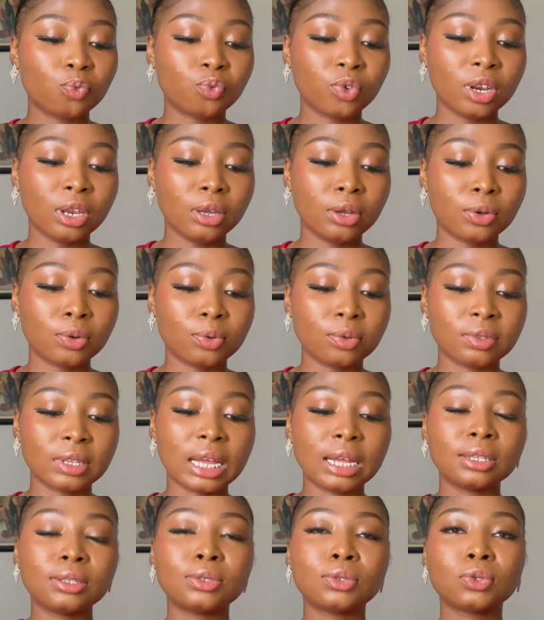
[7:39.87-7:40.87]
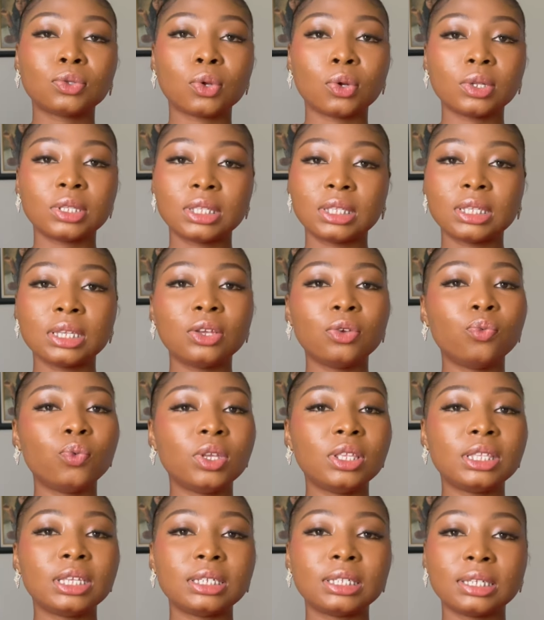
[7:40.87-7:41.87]
wrinkles and salt
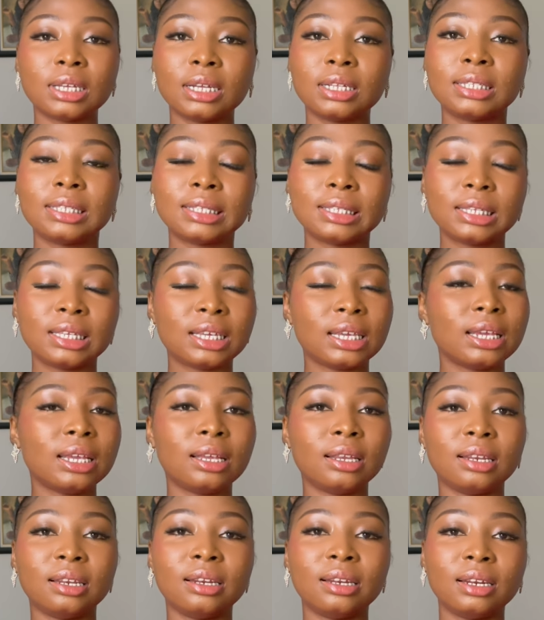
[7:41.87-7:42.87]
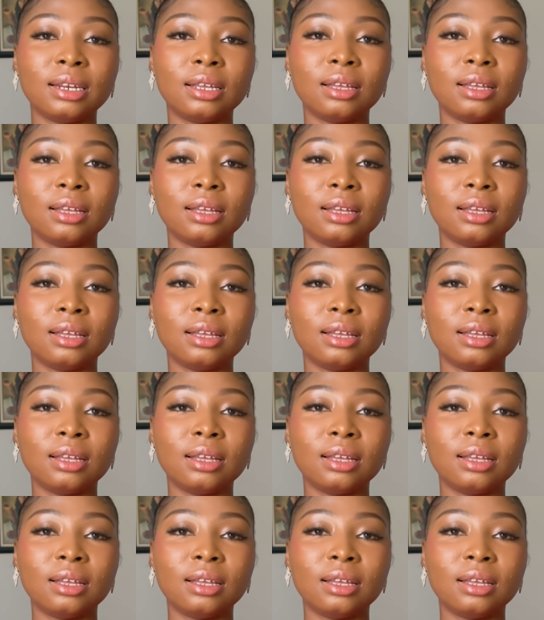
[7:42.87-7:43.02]
irritated skin.